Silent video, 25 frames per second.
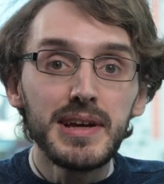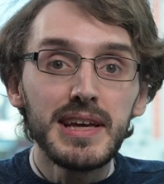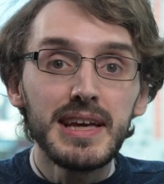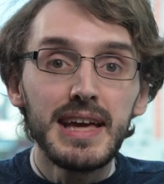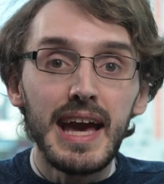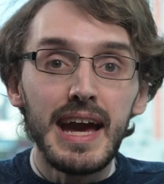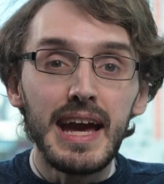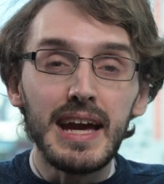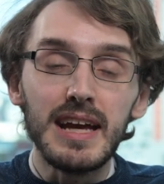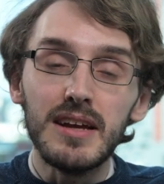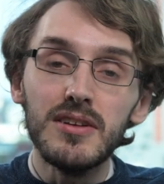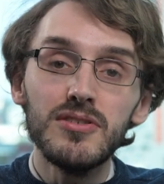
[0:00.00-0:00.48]

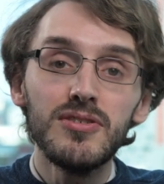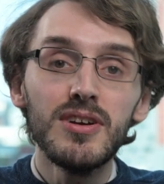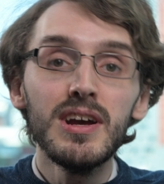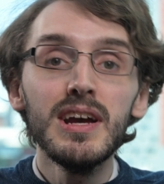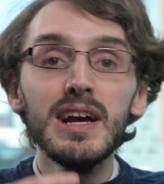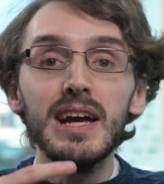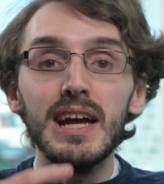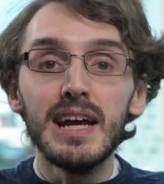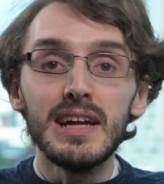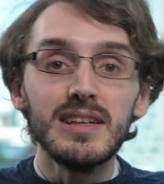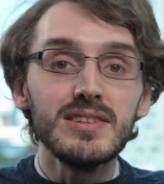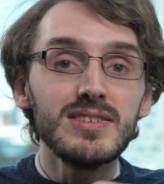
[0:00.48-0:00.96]
engage
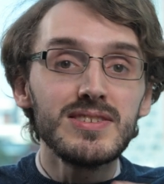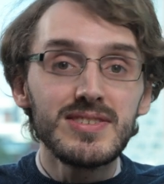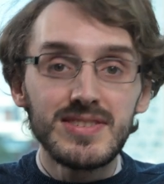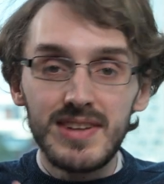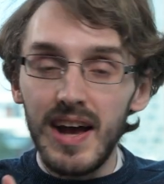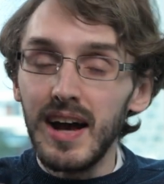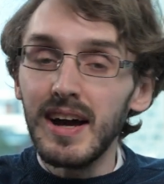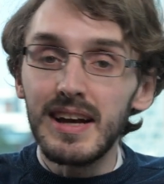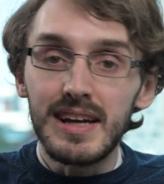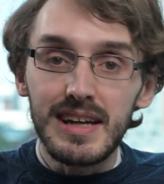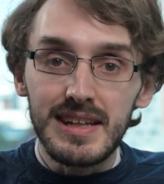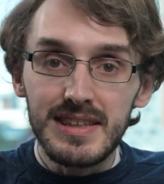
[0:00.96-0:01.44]
in
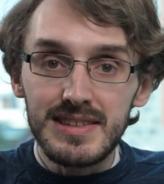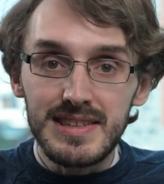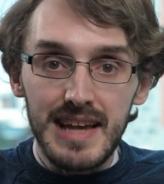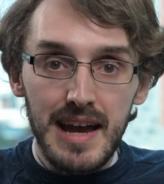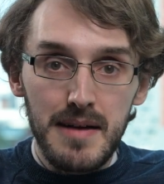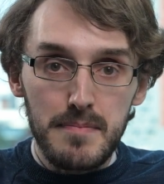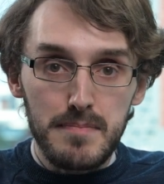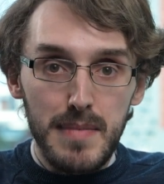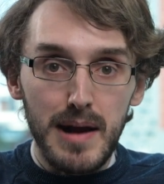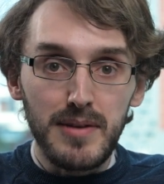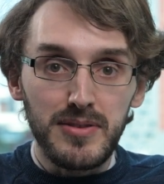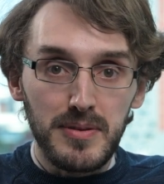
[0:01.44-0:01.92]
science
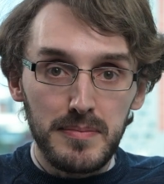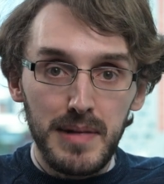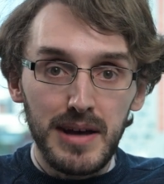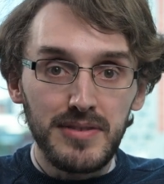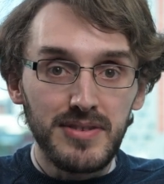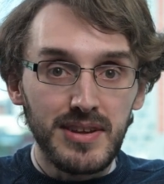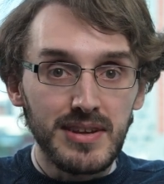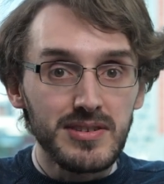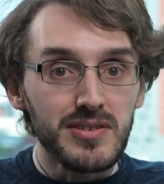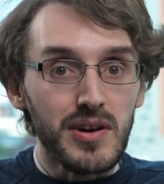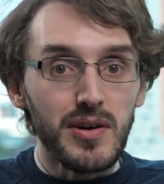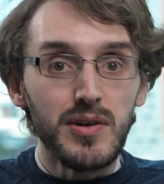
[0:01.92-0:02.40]
and
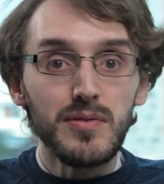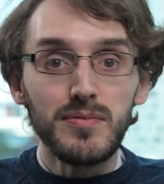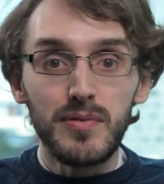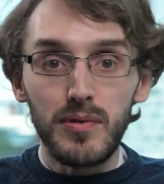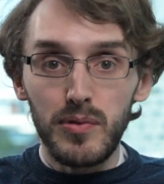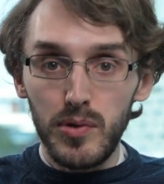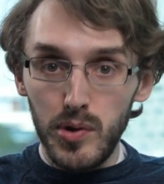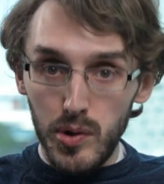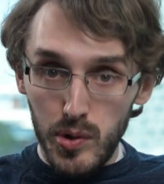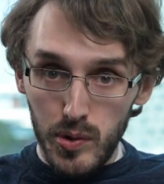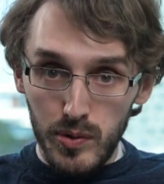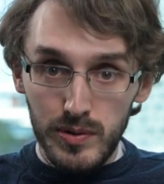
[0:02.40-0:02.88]
mathematics
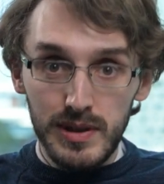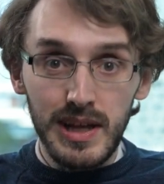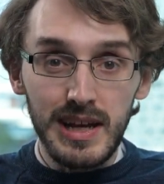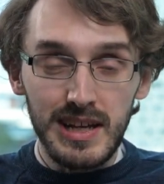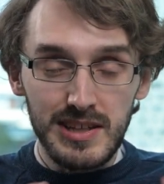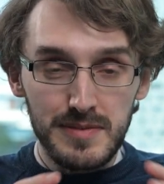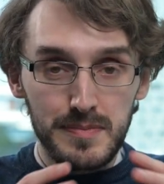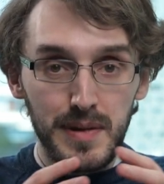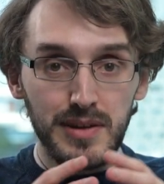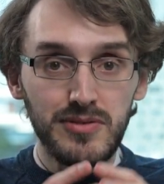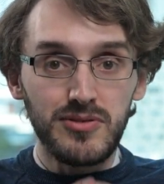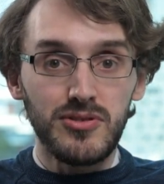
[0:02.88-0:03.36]
overall
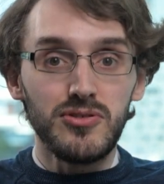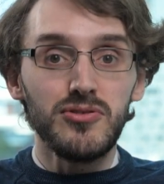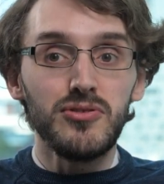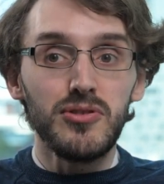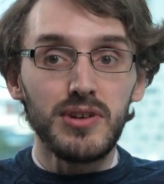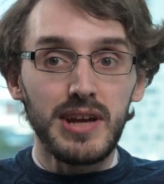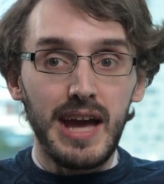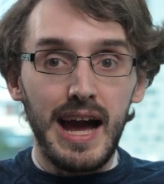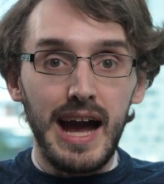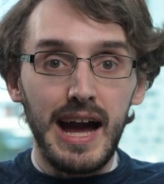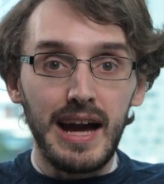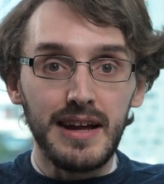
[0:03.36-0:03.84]
as much as you
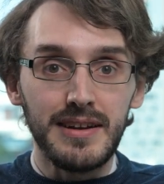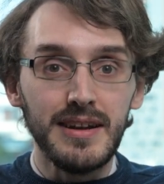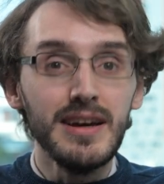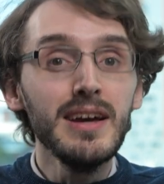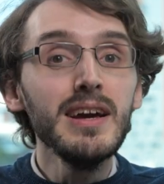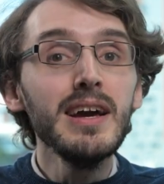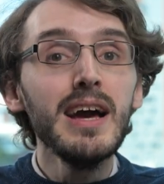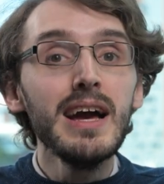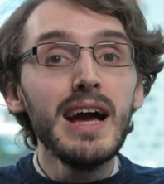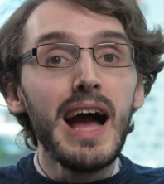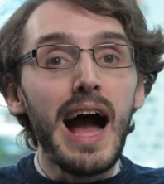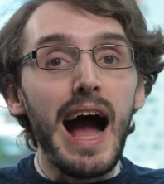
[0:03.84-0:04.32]
can.
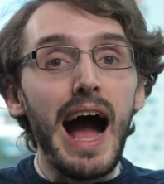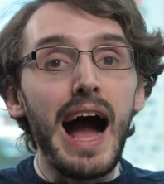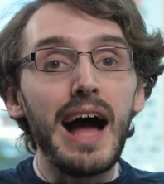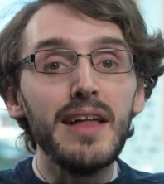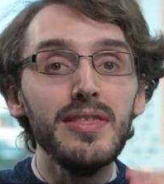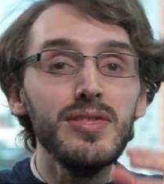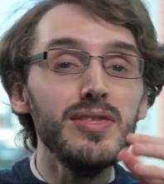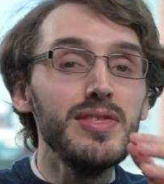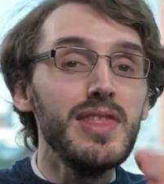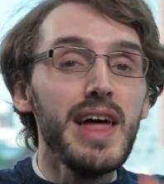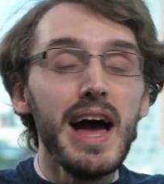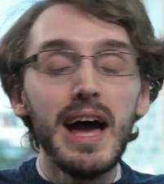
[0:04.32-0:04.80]

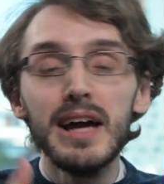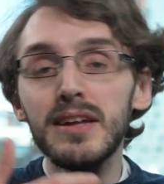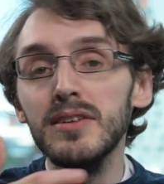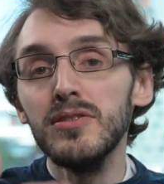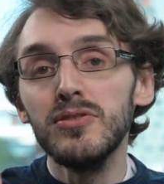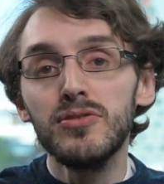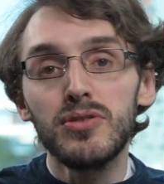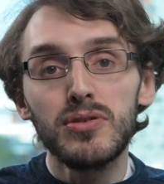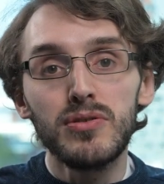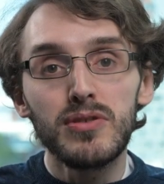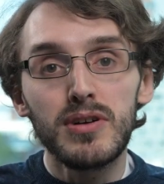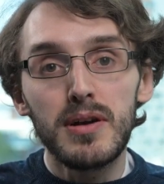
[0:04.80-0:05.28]
And then
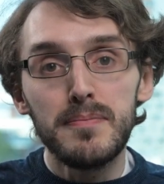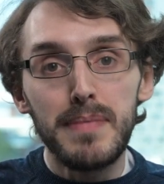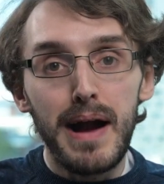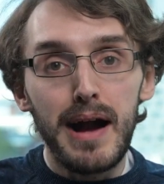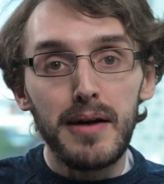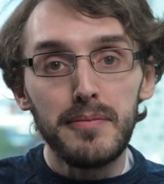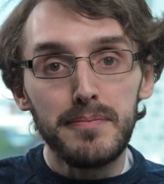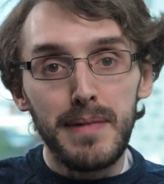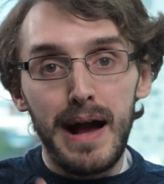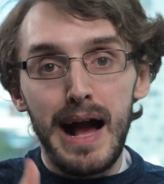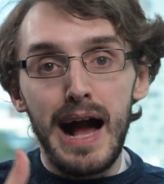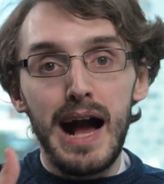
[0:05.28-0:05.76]
talk
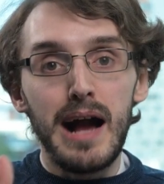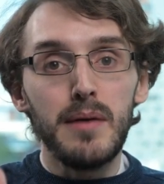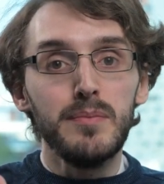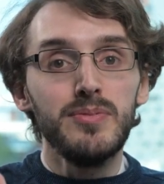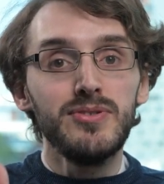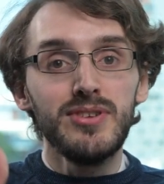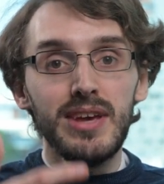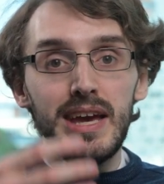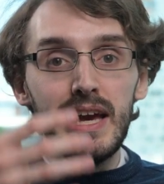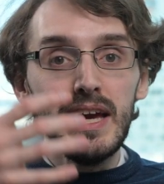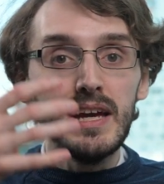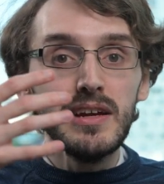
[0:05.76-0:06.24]
about
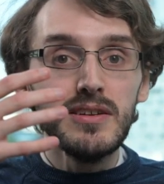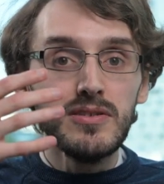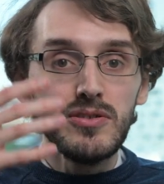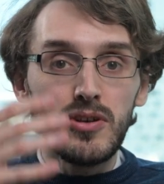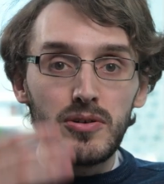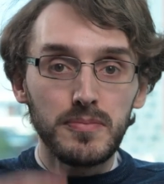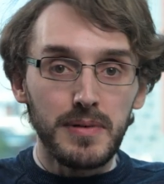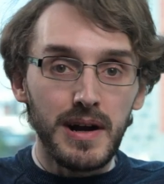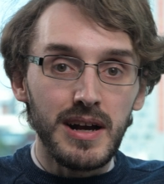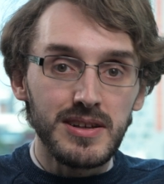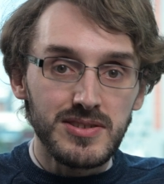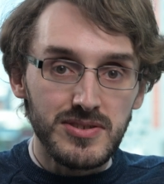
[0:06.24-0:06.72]
perhaps in
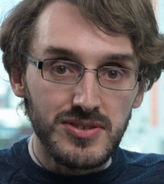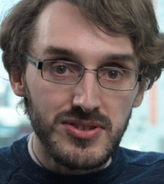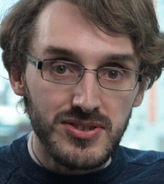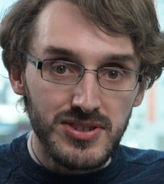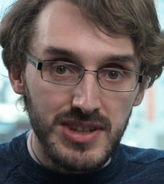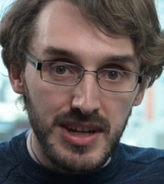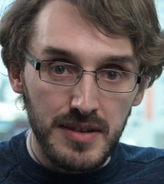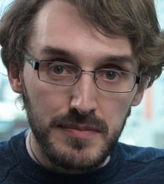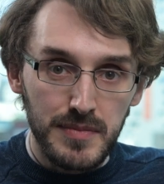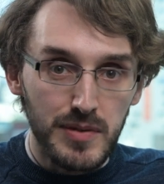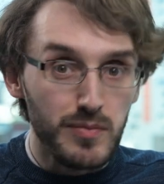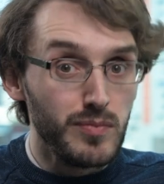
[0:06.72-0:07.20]
your personal
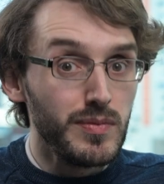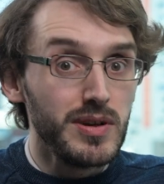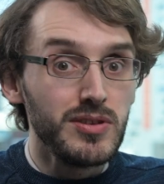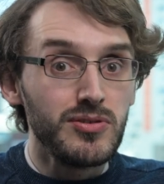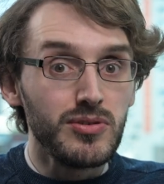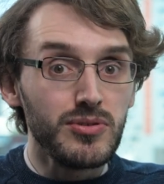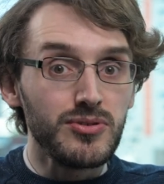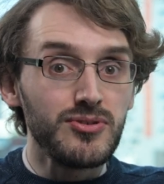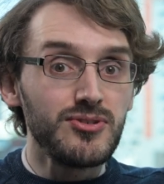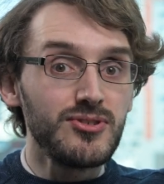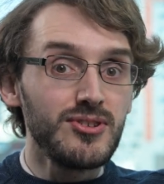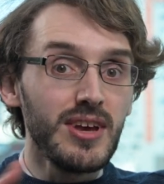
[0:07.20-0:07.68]
statement, which
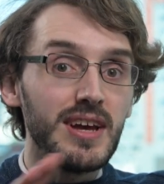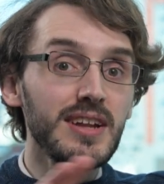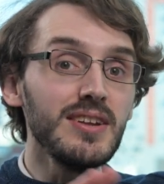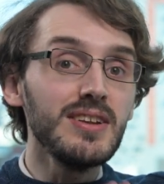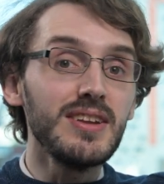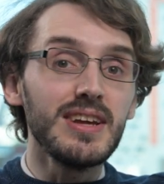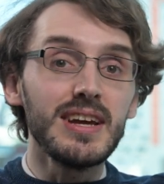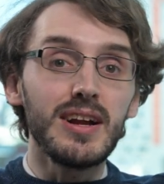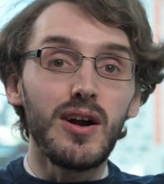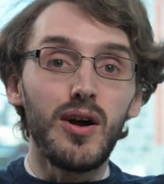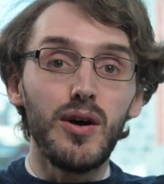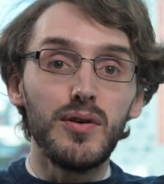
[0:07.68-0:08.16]
you're
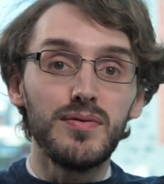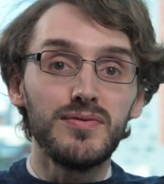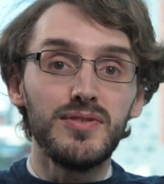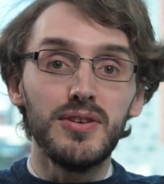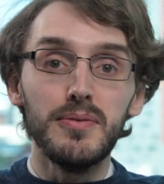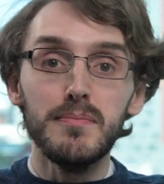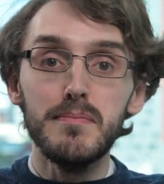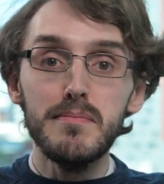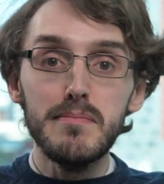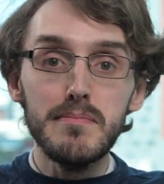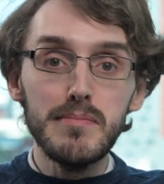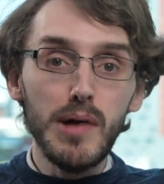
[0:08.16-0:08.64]
sending off to
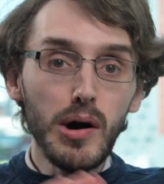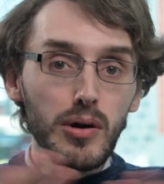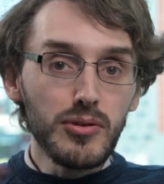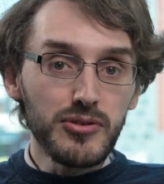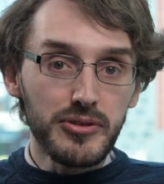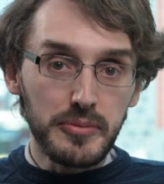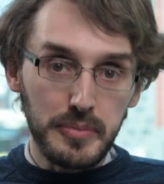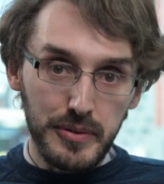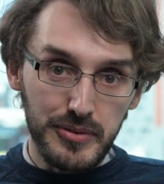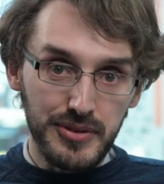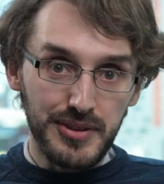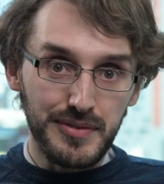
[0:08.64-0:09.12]

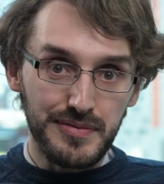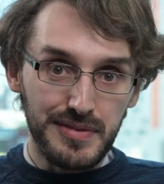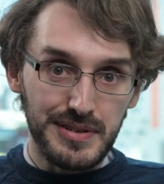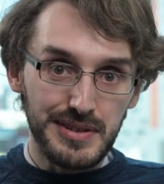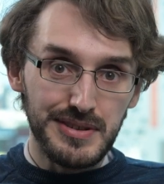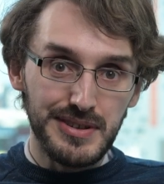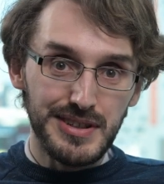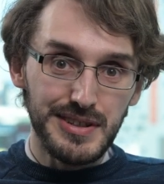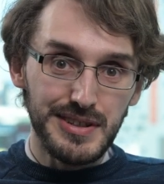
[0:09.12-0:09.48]
multiple different